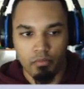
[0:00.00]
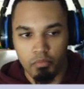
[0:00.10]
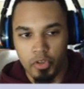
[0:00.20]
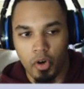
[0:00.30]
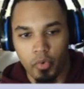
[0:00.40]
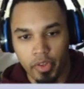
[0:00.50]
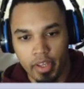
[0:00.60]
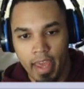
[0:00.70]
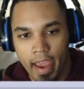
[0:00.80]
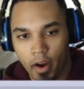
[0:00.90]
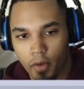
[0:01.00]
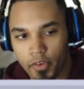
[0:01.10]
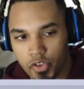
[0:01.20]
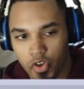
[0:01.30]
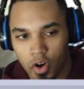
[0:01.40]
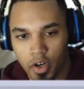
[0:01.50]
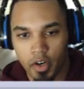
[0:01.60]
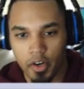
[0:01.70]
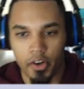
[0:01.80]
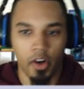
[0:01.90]
You don't really care if it's
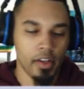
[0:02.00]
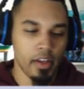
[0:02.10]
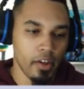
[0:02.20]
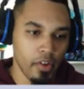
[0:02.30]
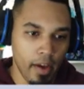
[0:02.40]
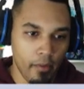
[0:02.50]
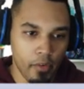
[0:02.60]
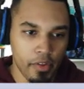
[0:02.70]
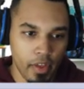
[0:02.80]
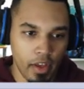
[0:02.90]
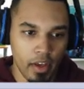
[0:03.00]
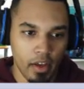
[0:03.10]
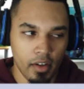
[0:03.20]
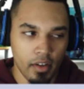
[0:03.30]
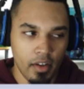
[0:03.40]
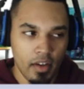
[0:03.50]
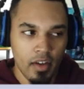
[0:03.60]
stronger. You're already killing everything.